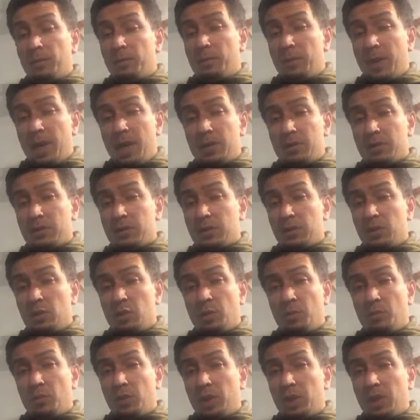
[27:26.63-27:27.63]
Maths
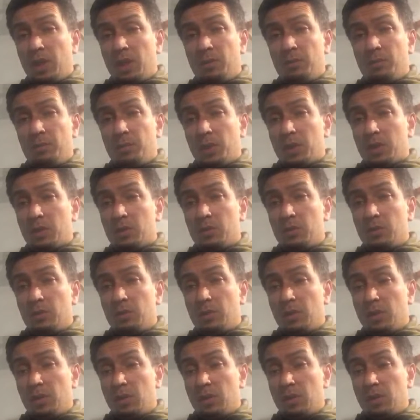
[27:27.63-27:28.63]
you can bring in because you
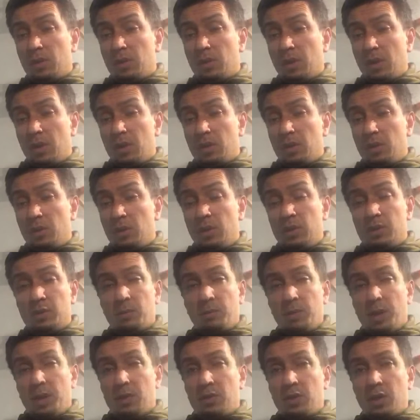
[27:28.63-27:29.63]
need to
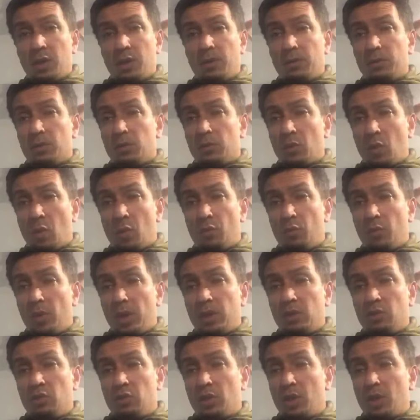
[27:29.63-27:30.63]
measure. You've got
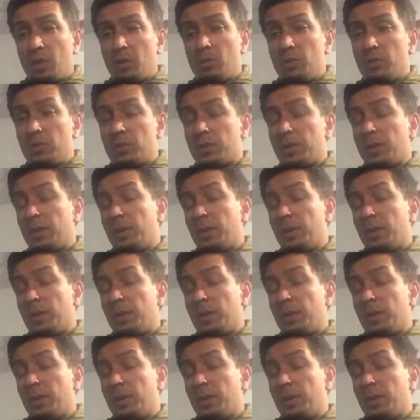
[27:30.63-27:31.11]
ratios.